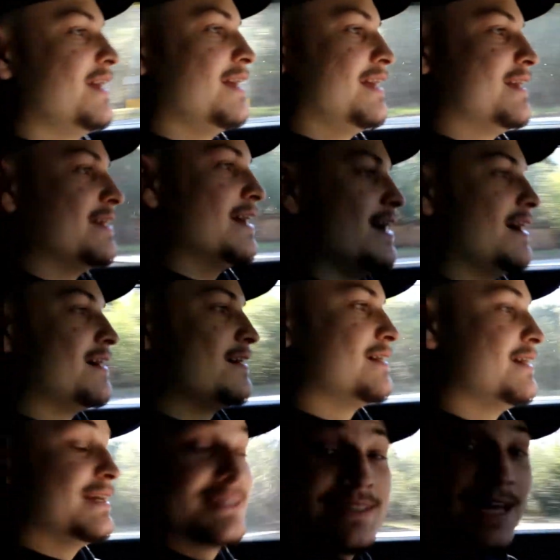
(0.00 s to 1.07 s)
Yeah,
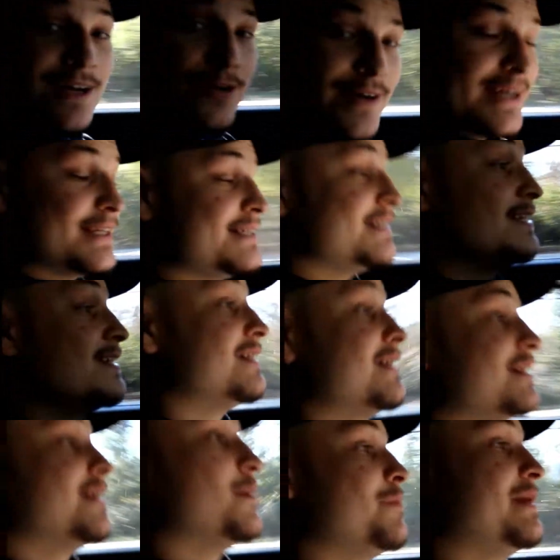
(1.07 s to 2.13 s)
isn't that crazy? But